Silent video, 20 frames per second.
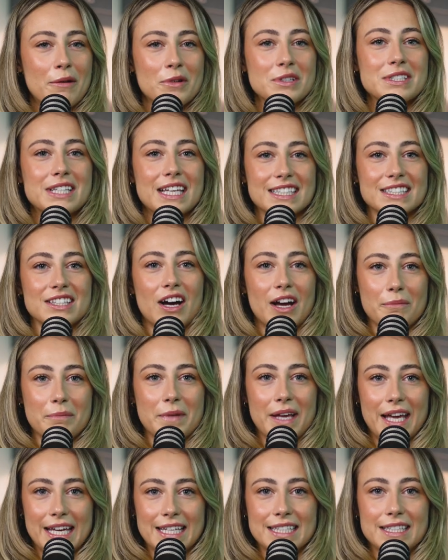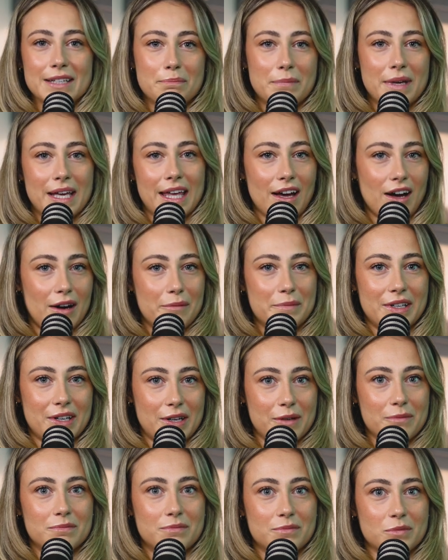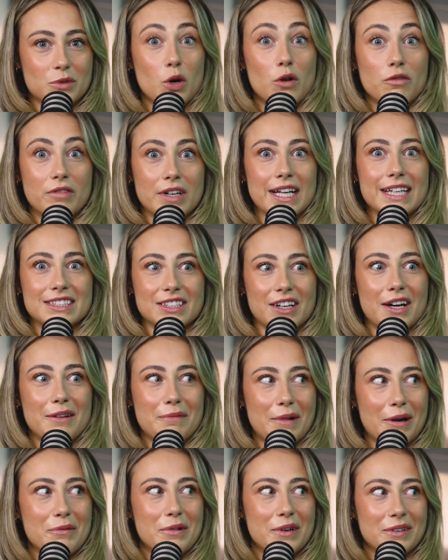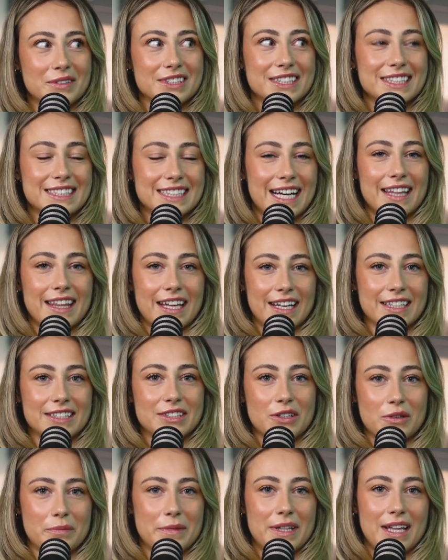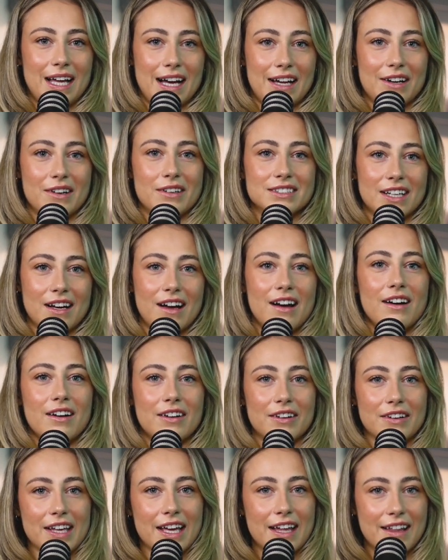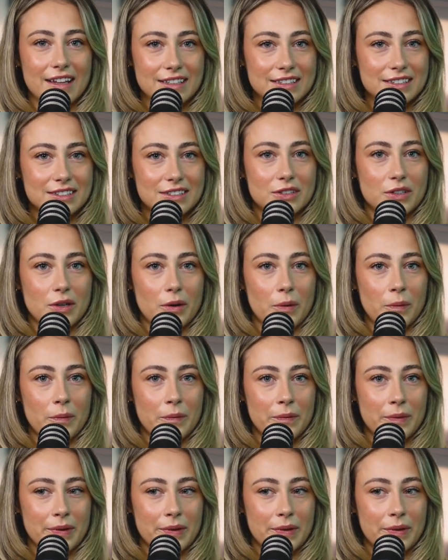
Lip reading: was exciting, but he did big it up and I got really excited about what he was going to say and then he told me that and I was like, oh, yeah, that's cool.